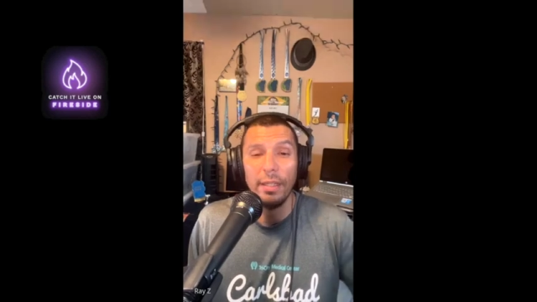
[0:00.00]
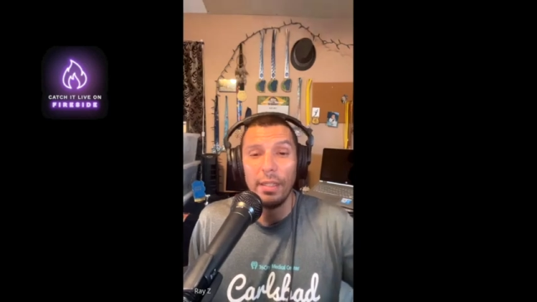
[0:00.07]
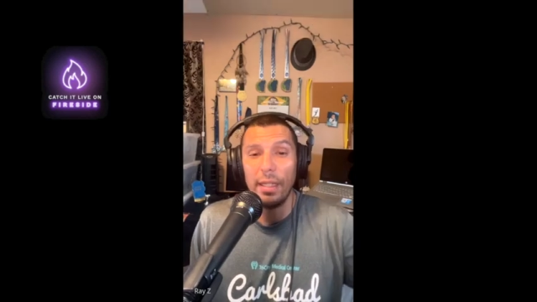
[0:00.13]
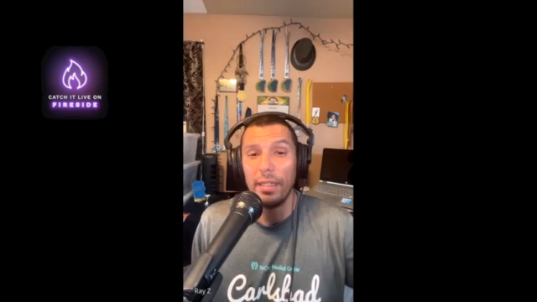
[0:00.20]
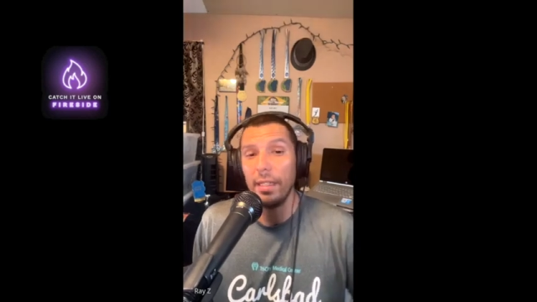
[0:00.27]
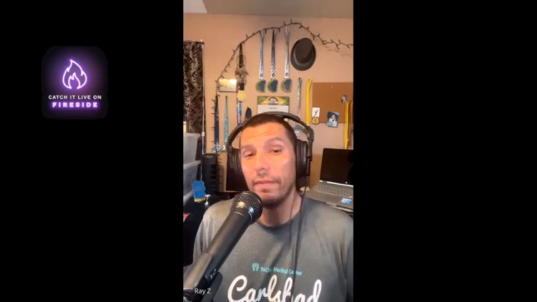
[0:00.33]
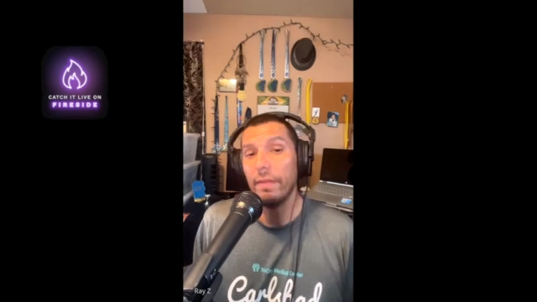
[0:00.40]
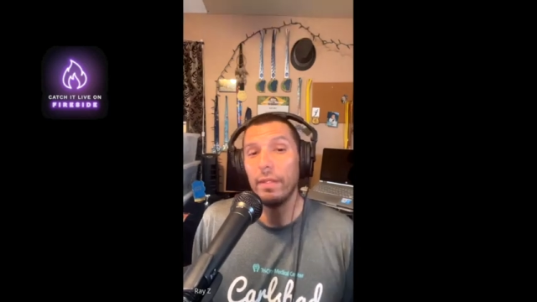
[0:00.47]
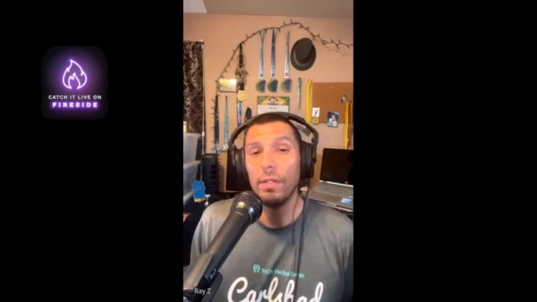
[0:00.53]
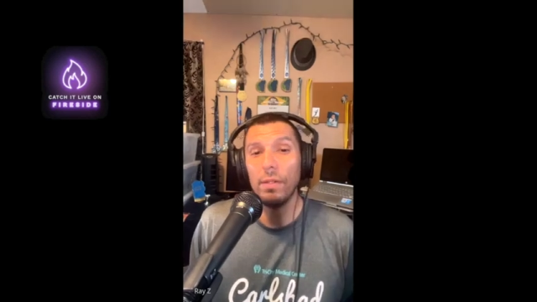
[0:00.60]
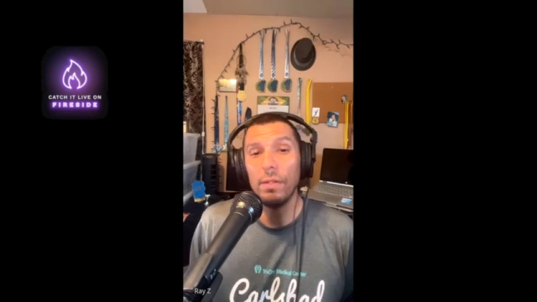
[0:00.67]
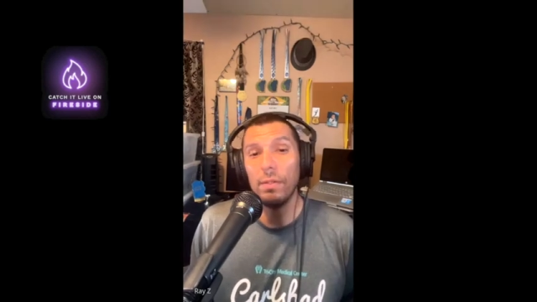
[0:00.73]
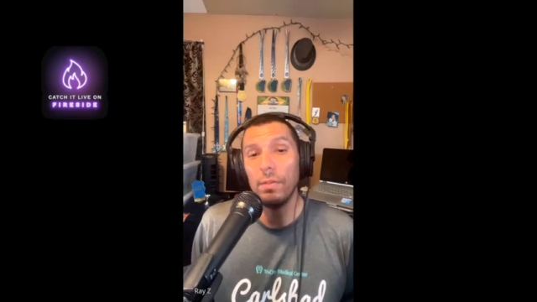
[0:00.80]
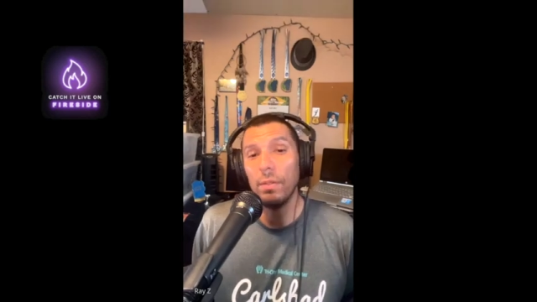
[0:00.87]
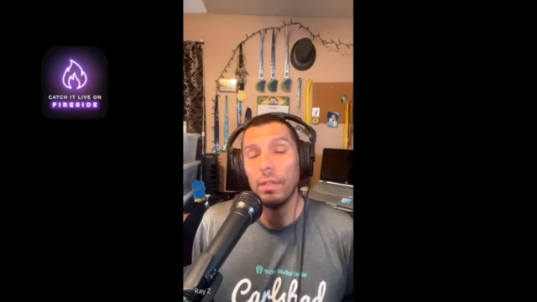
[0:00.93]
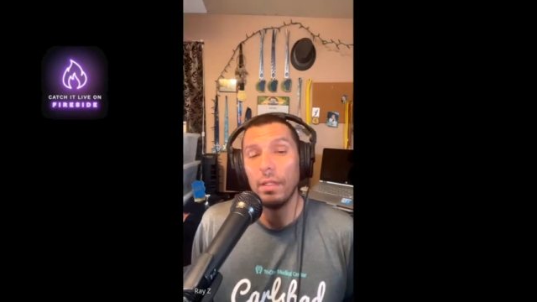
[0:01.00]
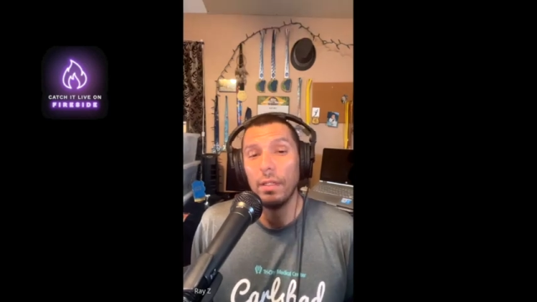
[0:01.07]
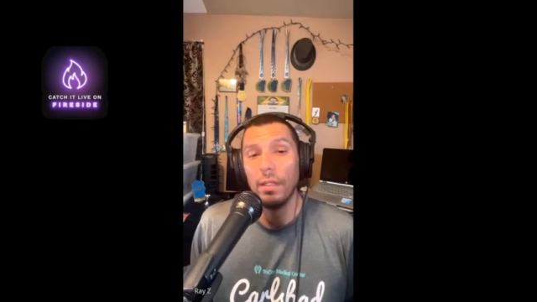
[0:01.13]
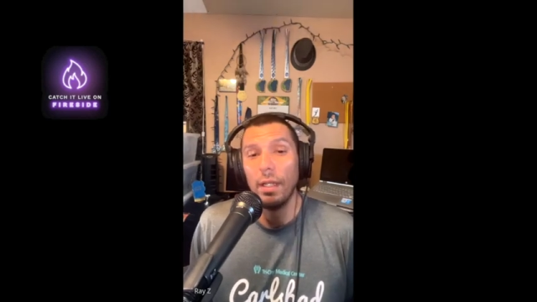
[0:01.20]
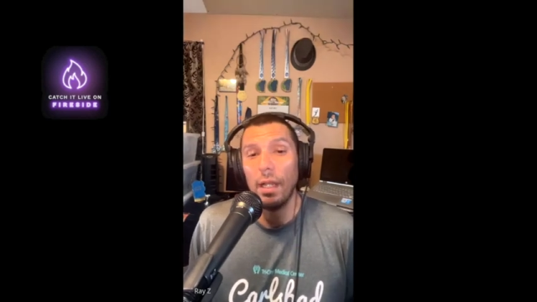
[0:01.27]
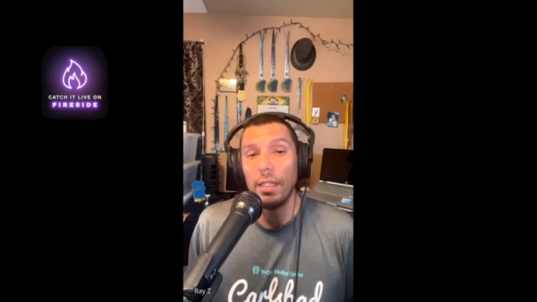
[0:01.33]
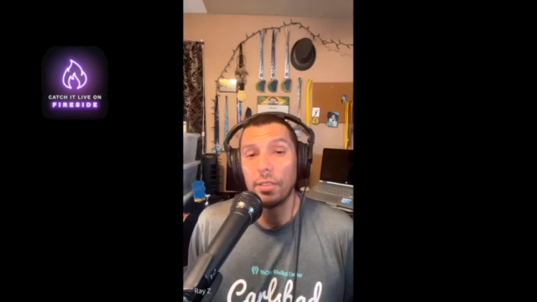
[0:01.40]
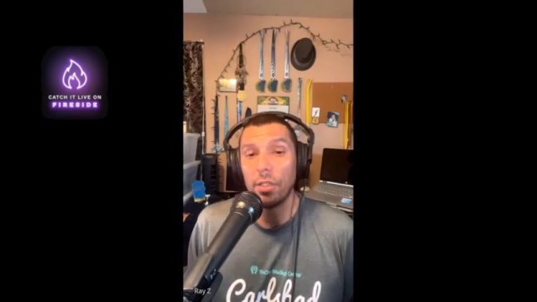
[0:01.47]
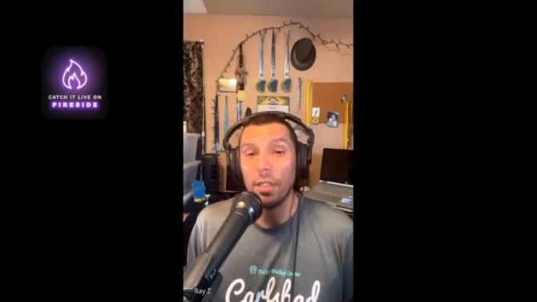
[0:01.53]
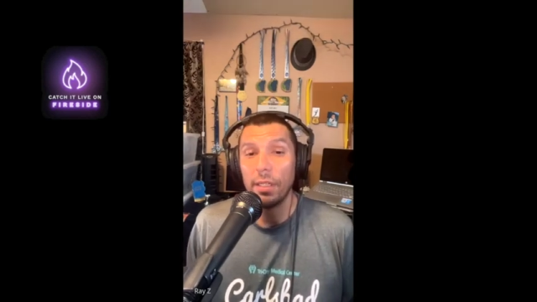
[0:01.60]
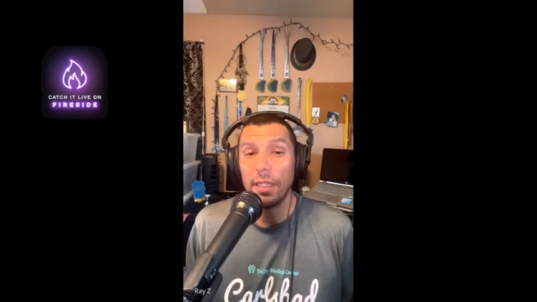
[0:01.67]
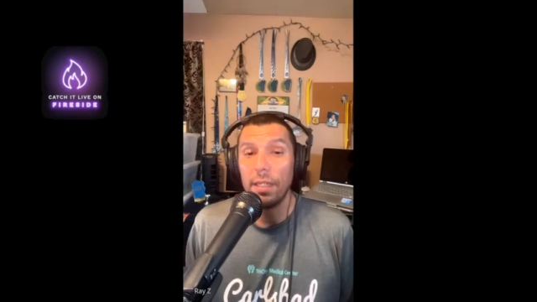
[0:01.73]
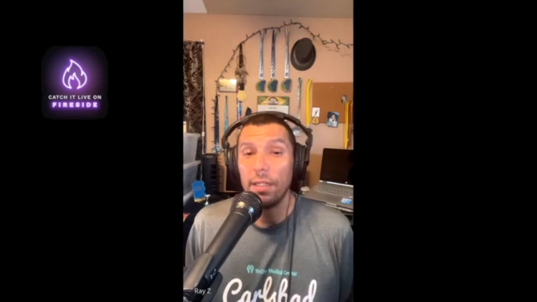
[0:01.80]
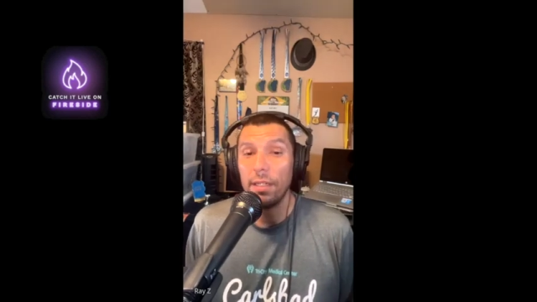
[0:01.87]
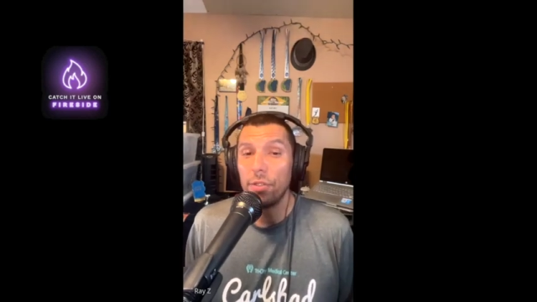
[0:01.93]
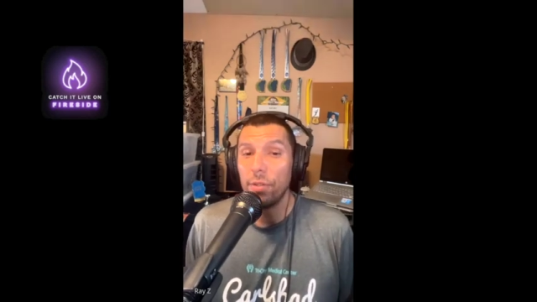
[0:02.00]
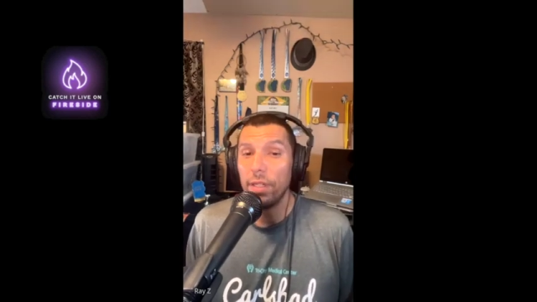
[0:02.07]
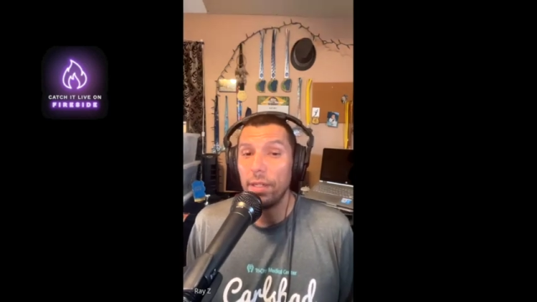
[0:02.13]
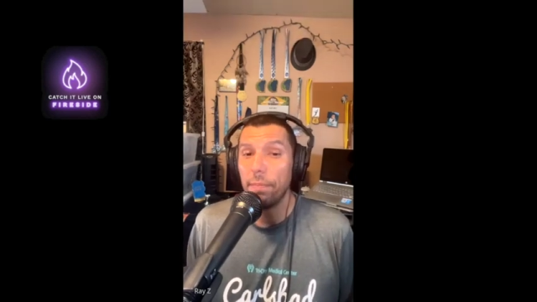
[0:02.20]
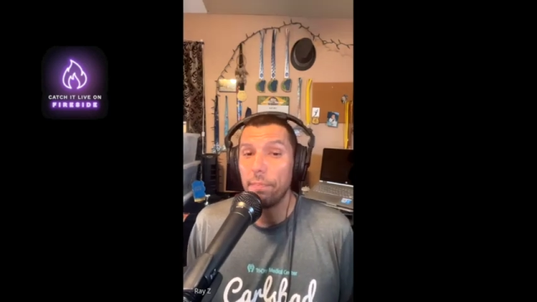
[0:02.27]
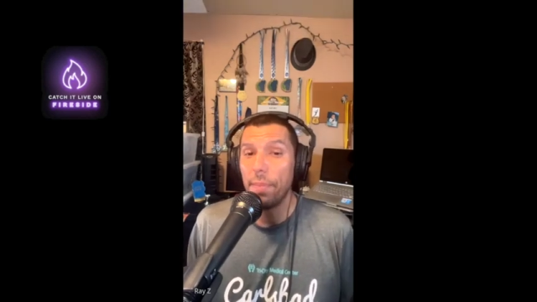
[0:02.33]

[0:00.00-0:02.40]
And even though I started getting treated